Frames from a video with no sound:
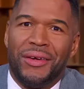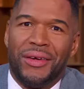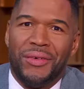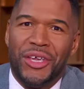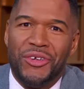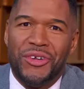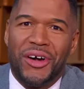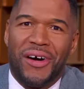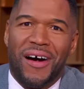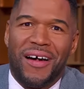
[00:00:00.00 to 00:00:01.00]
Well, you
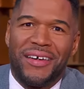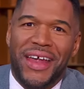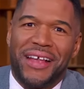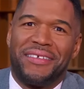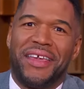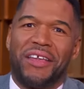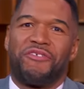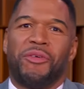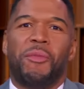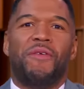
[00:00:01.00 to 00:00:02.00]
know our next
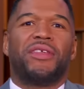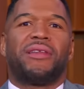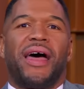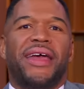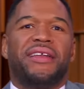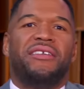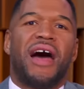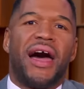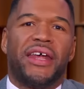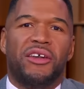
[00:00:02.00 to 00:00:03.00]
guest from movies like
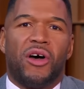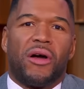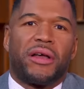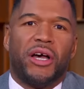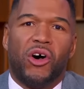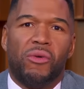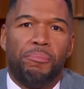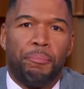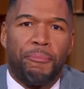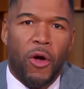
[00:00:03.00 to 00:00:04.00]
Donnie Darko,
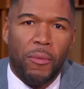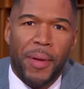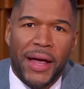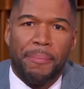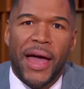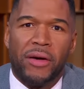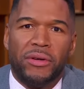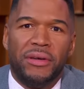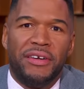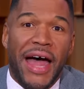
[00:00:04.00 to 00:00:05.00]
Brokeback
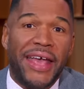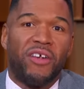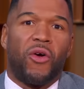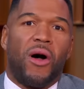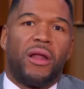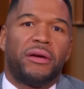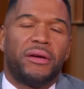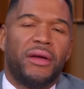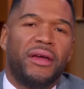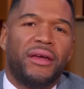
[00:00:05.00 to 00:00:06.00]
Mountain,
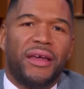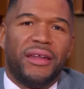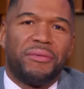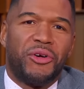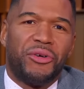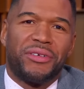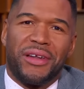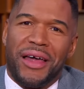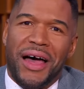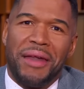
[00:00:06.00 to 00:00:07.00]
Nightcrawler, and of course
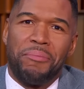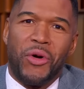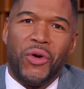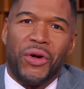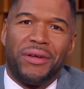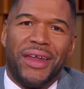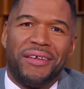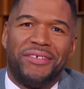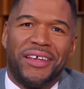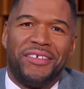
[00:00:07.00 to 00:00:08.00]
a lot more.
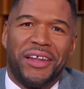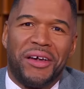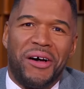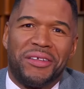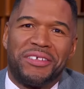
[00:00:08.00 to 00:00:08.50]
Now Jake Gyllenhaal is